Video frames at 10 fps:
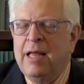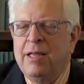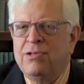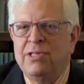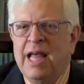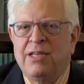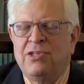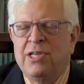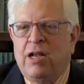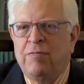It's not
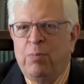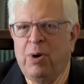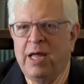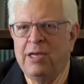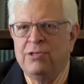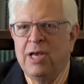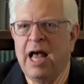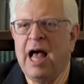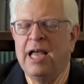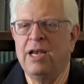self praise.
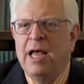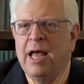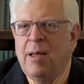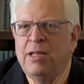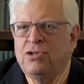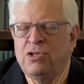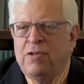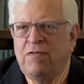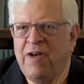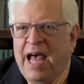I, uh, it's just
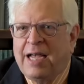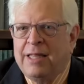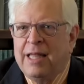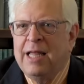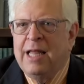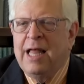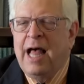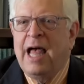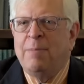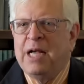a fact.
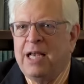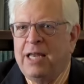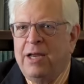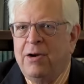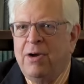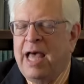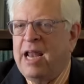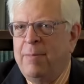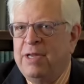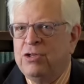I'm clear and
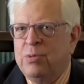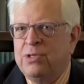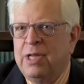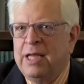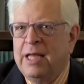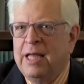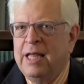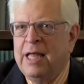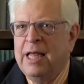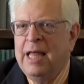I'm interesting.
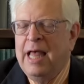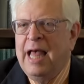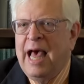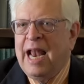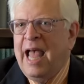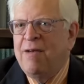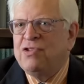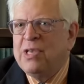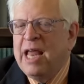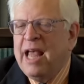And I
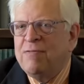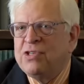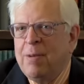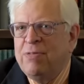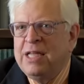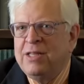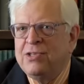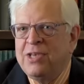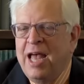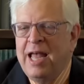have, and I have something to
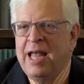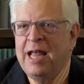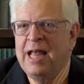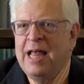say.